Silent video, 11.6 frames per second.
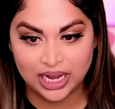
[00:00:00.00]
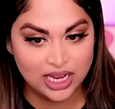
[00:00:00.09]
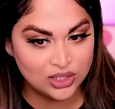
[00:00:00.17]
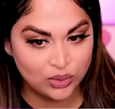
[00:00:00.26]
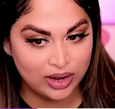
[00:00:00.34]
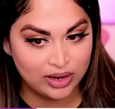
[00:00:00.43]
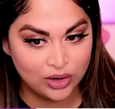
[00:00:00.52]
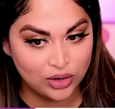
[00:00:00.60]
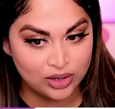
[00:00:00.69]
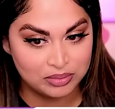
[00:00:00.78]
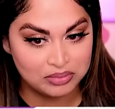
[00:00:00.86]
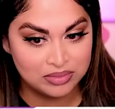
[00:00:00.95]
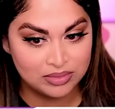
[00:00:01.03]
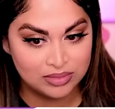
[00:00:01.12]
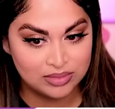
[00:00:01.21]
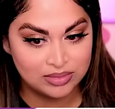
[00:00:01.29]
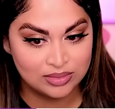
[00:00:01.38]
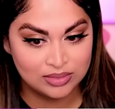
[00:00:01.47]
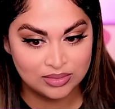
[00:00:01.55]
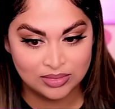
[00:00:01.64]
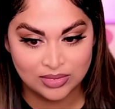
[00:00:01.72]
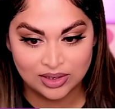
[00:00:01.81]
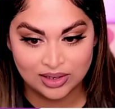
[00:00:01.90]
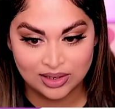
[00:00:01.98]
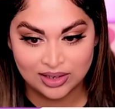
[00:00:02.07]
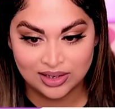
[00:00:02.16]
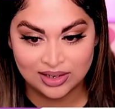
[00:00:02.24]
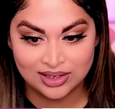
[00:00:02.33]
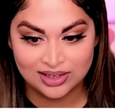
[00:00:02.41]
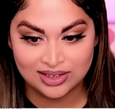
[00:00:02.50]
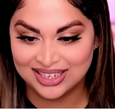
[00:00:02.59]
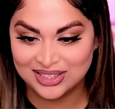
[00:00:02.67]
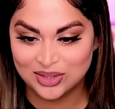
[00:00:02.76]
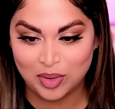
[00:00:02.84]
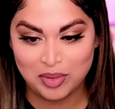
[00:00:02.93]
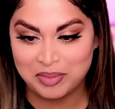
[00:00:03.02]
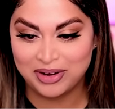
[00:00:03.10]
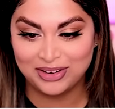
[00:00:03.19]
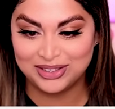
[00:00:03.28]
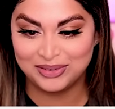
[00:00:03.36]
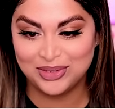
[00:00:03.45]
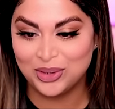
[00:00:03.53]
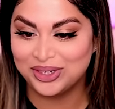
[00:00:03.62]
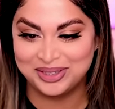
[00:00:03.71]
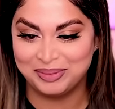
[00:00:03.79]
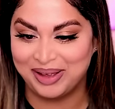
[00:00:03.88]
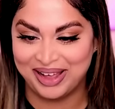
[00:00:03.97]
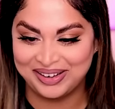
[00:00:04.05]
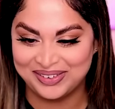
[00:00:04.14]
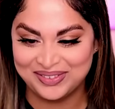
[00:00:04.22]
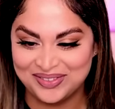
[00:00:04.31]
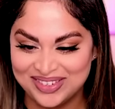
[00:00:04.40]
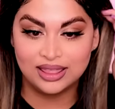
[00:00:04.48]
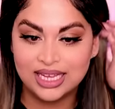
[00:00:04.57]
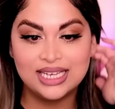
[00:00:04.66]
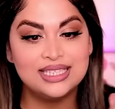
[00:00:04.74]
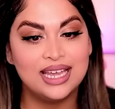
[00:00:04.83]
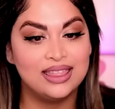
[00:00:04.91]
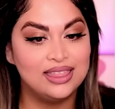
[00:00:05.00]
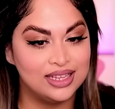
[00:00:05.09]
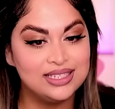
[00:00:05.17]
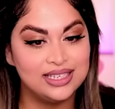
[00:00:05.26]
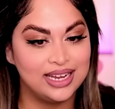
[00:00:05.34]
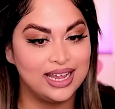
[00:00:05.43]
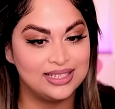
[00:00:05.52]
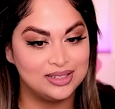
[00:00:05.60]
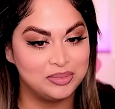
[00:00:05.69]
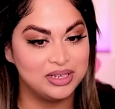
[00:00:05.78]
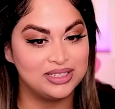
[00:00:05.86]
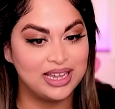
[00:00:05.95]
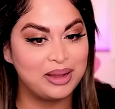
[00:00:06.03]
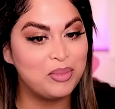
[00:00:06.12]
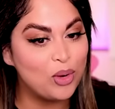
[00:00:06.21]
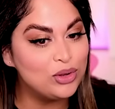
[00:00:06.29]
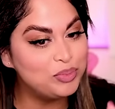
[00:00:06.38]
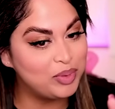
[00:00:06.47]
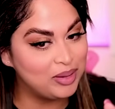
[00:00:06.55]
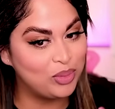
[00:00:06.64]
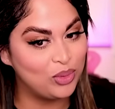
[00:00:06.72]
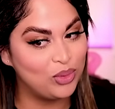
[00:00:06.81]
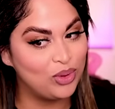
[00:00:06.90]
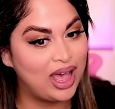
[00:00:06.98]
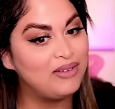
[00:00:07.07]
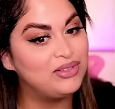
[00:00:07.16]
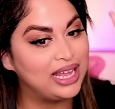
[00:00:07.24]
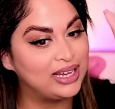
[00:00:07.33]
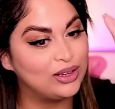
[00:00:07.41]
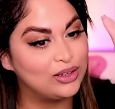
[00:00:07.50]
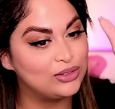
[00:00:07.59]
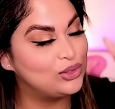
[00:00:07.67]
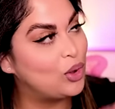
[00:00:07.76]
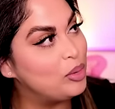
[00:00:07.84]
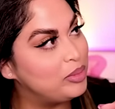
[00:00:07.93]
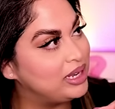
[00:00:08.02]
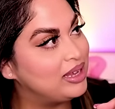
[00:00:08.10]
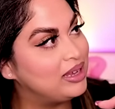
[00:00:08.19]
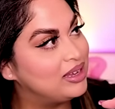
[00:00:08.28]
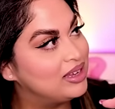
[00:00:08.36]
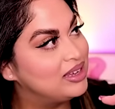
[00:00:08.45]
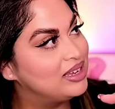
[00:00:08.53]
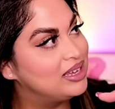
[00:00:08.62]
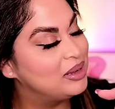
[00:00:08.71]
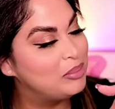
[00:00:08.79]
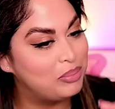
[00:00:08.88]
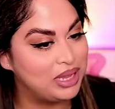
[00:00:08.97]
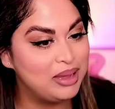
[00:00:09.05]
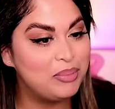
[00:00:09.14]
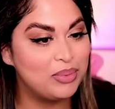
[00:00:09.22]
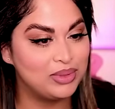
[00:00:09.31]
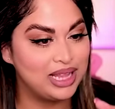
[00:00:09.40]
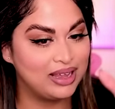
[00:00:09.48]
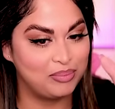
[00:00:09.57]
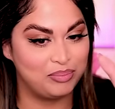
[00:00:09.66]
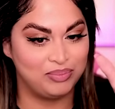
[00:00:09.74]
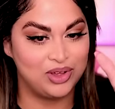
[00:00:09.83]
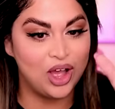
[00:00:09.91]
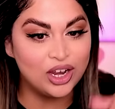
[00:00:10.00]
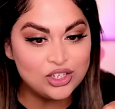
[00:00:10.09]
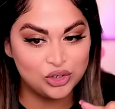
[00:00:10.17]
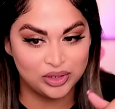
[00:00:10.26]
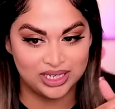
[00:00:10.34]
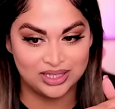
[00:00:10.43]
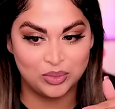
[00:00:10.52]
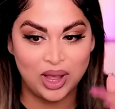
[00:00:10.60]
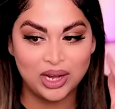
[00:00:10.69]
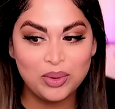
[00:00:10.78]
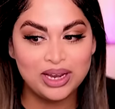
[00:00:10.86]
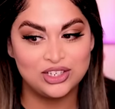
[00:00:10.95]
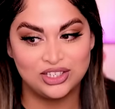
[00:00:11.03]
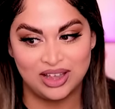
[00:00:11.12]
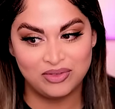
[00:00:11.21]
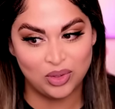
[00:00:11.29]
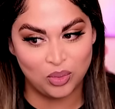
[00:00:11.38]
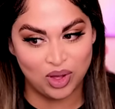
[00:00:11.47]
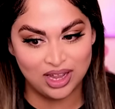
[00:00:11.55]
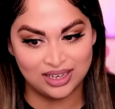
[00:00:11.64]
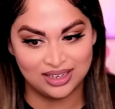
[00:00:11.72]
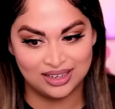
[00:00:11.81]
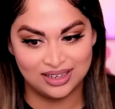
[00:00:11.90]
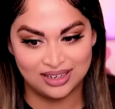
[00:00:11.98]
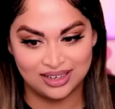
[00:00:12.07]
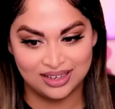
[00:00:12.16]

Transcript: Like, I swear I know him. I swear my parents have talked about him. These ethnicity estimates, like, most people have, like, so many people, like, countries. Why do I just have the one?